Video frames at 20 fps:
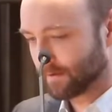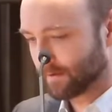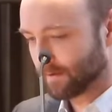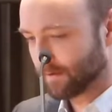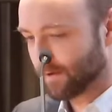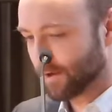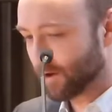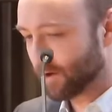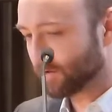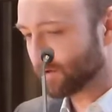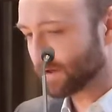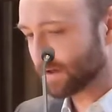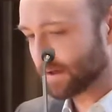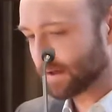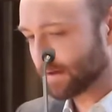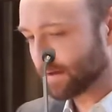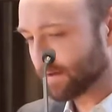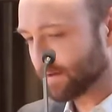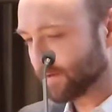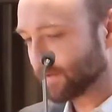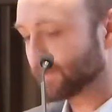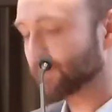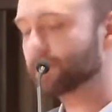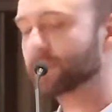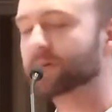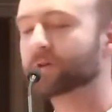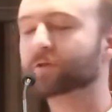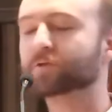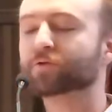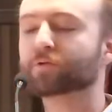Yoga is a
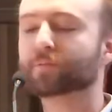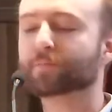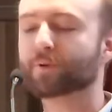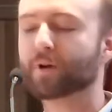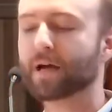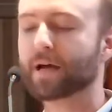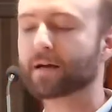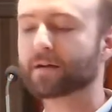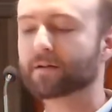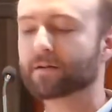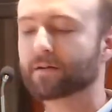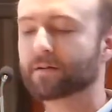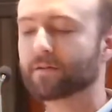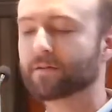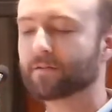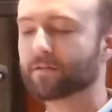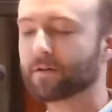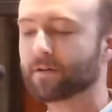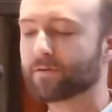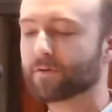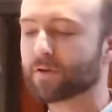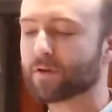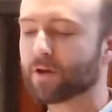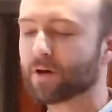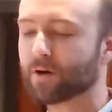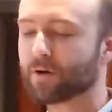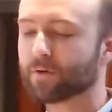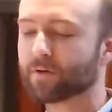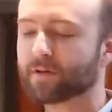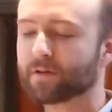spiritual practice. Even
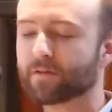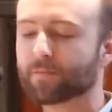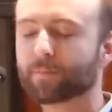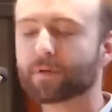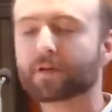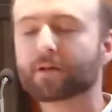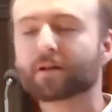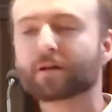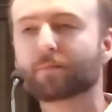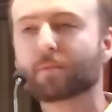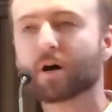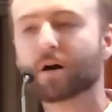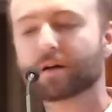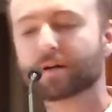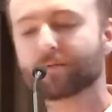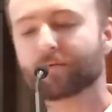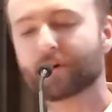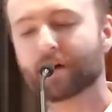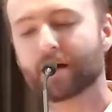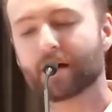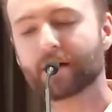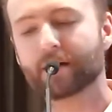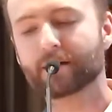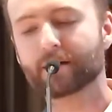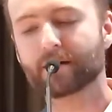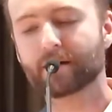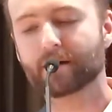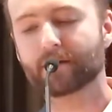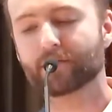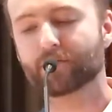though it's been
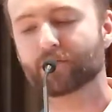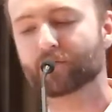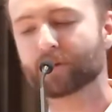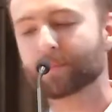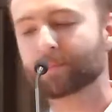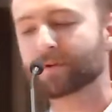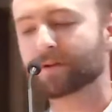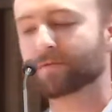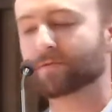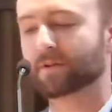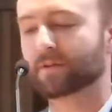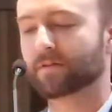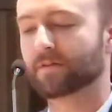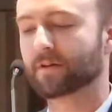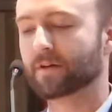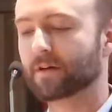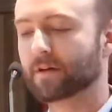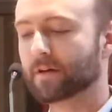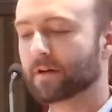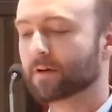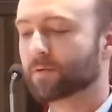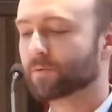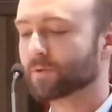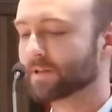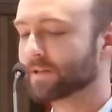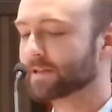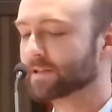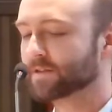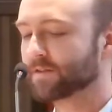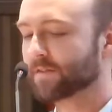commodified and stripped of its
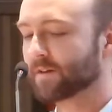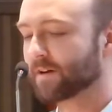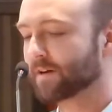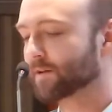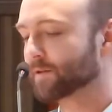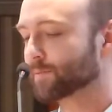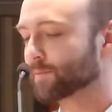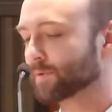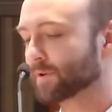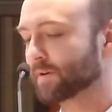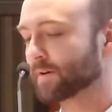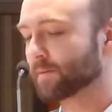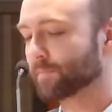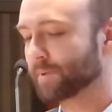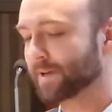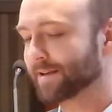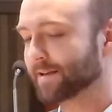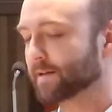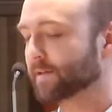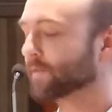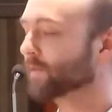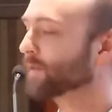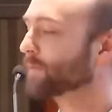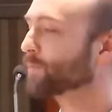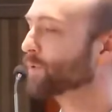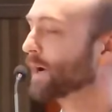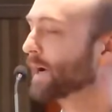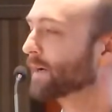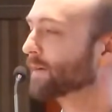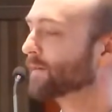religious underpinnings, the
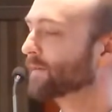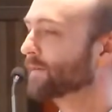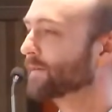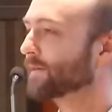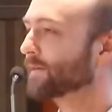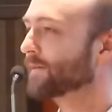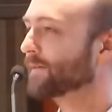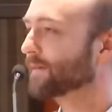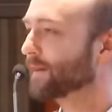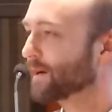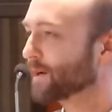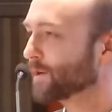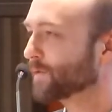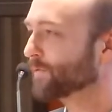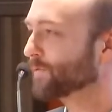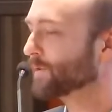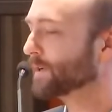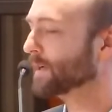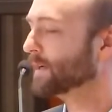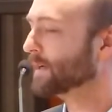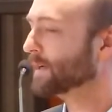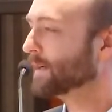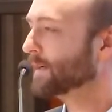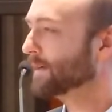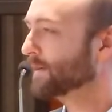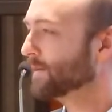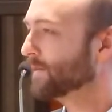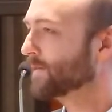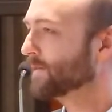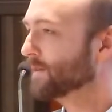practice itself
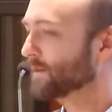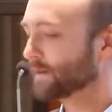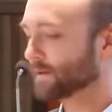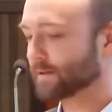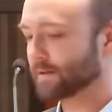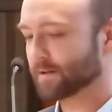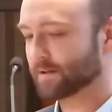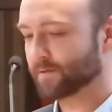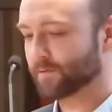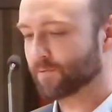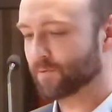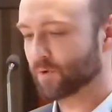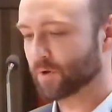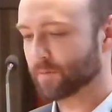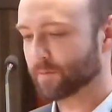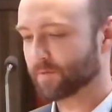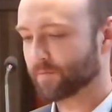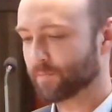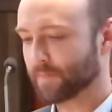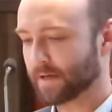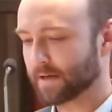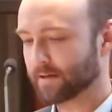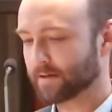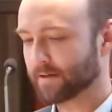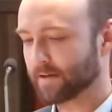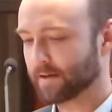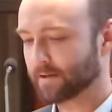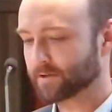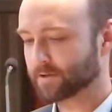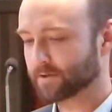is still a form of
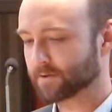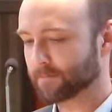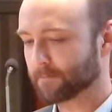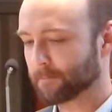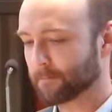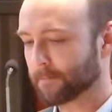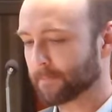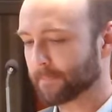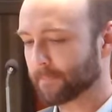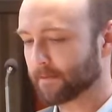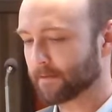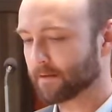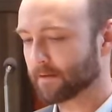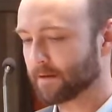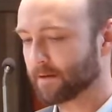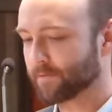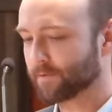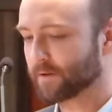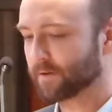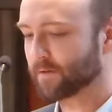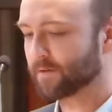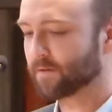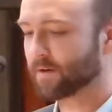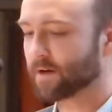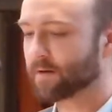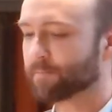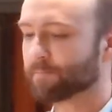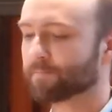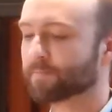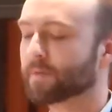meditation. Even
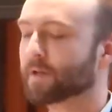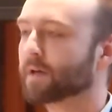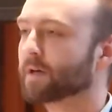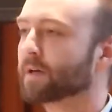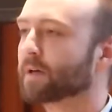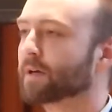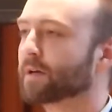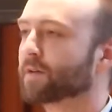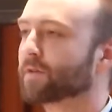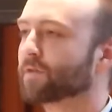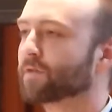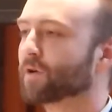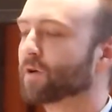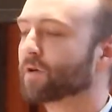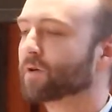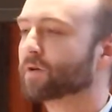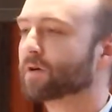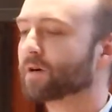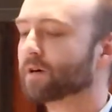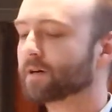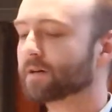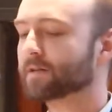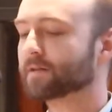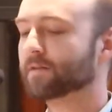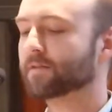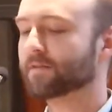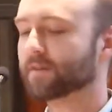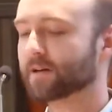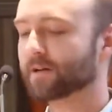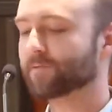some
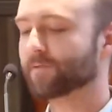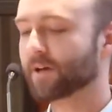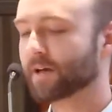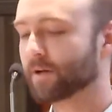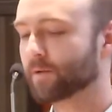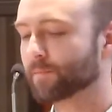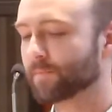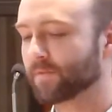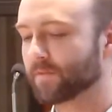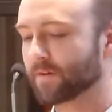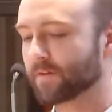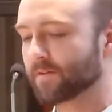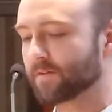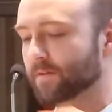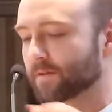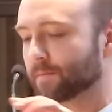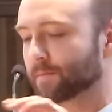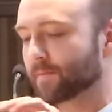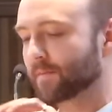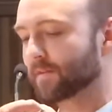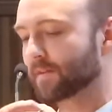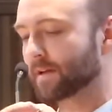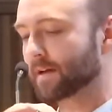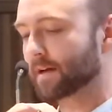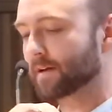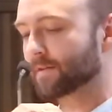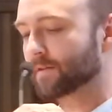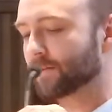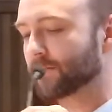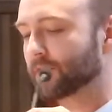so-called self-help systems
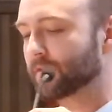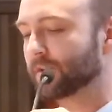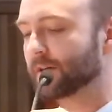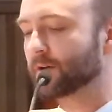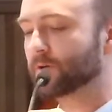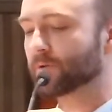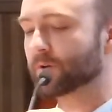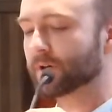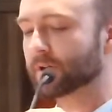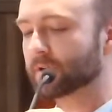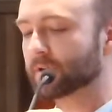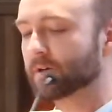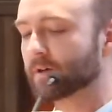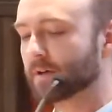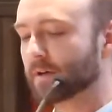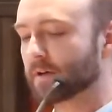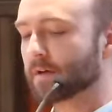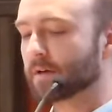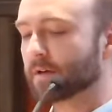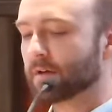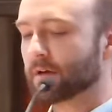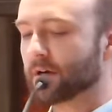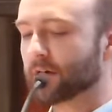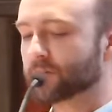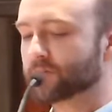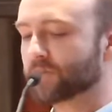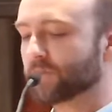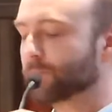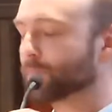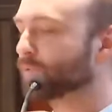like The Secret
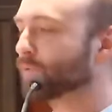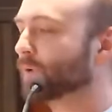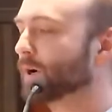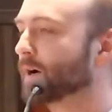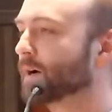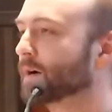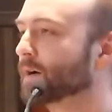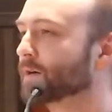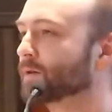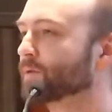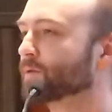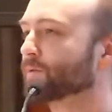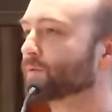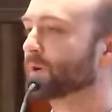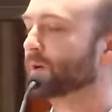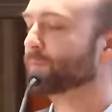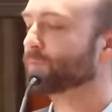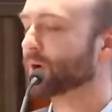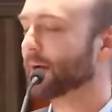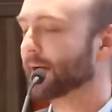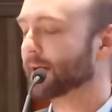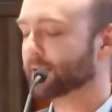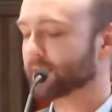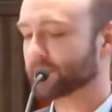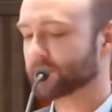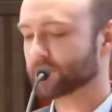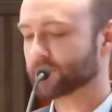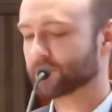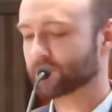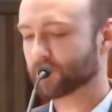are just prayer
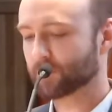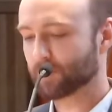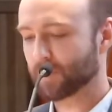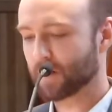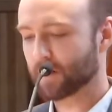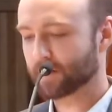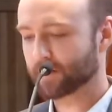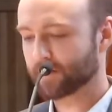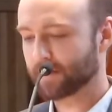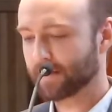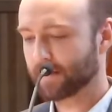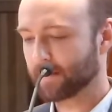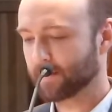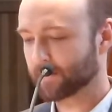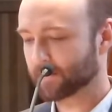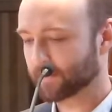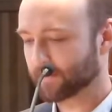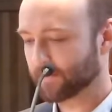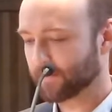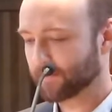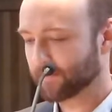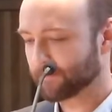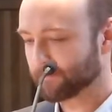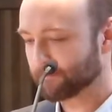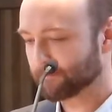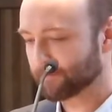repackaged for modern heathens.